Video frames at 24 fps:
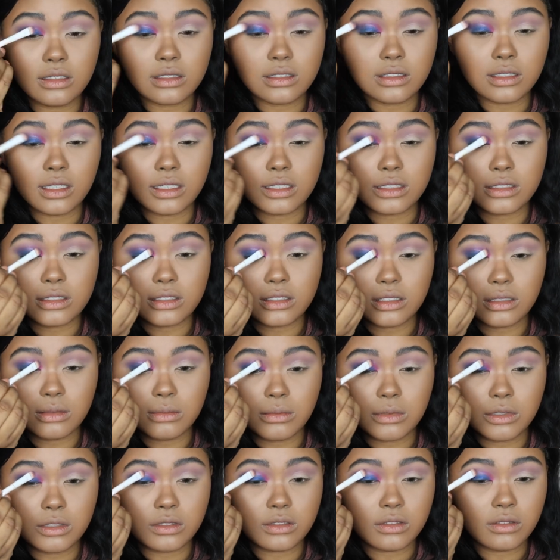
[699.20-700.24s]
just like
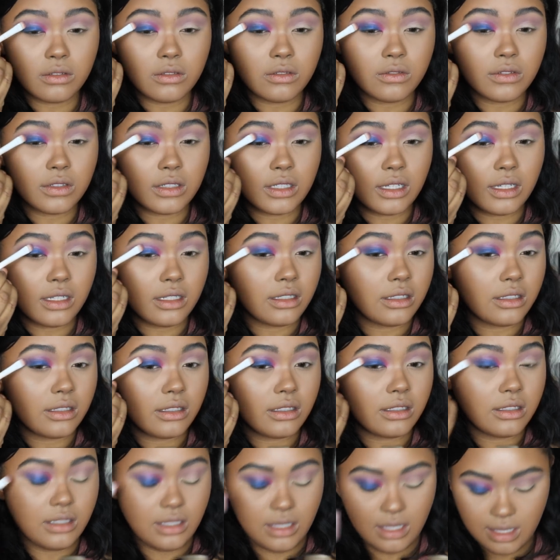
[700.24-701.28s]
shimmers over that.
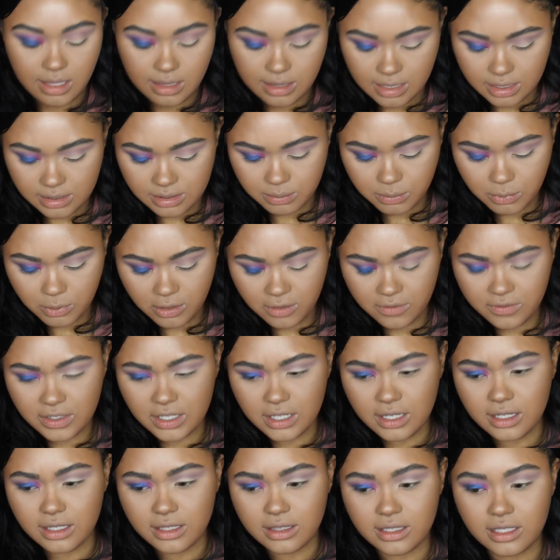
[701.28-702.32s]

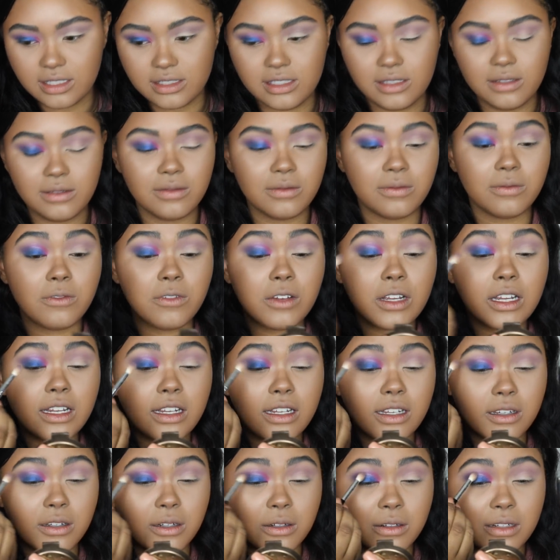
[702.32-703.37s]
That's a
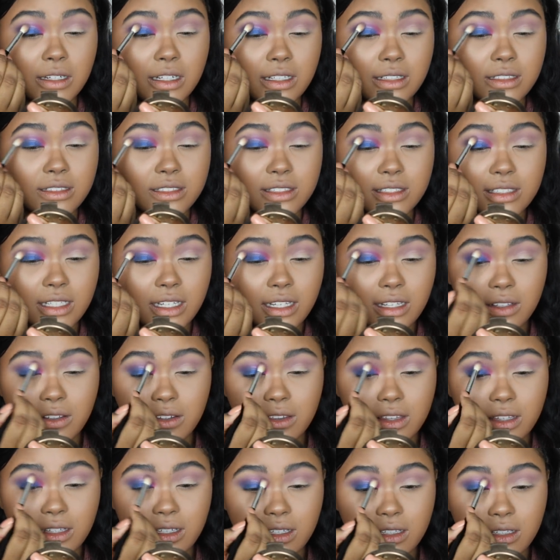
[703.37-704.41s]
very Korean style
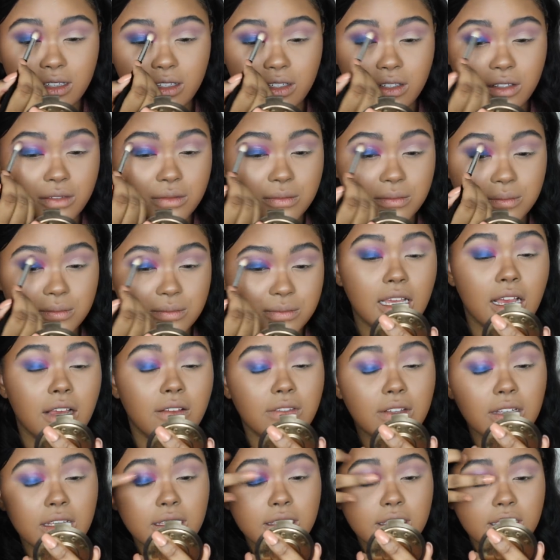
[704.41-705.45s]
thing though, to
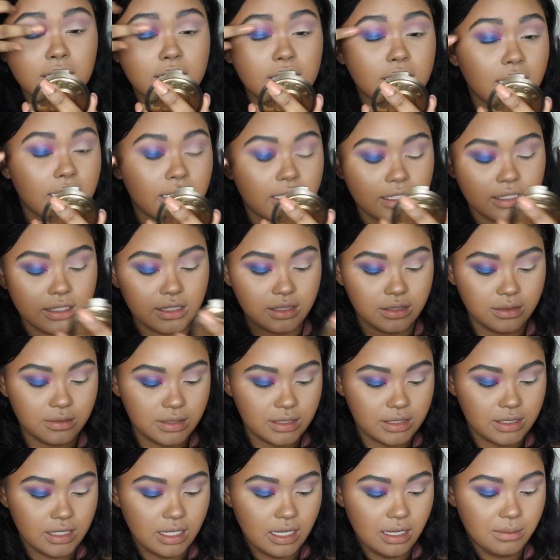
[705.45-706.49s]
have like this like
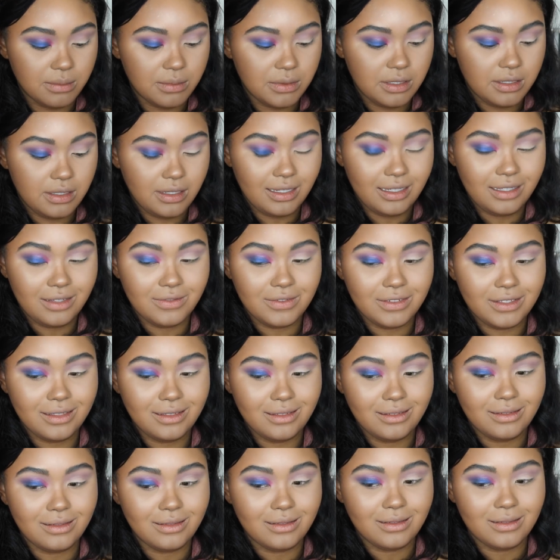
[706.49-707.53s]
glittery topper.
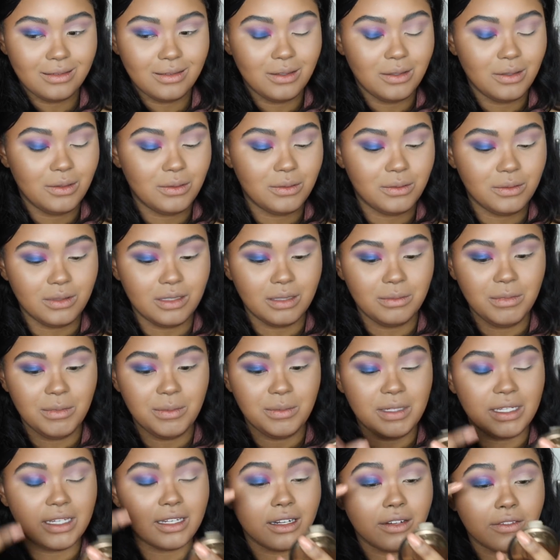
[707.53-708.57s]
Let me
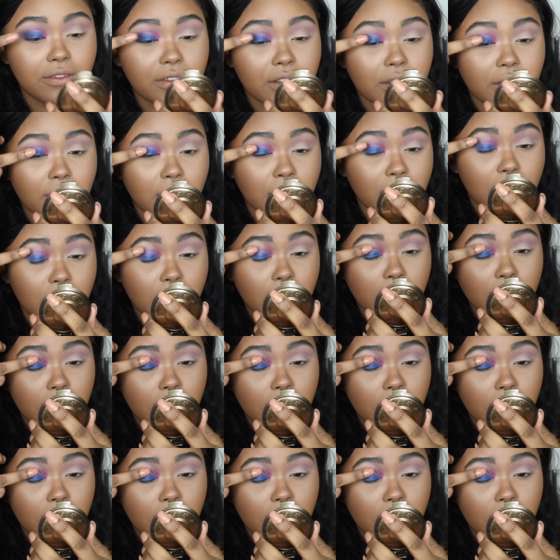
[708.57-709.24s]
be careful though.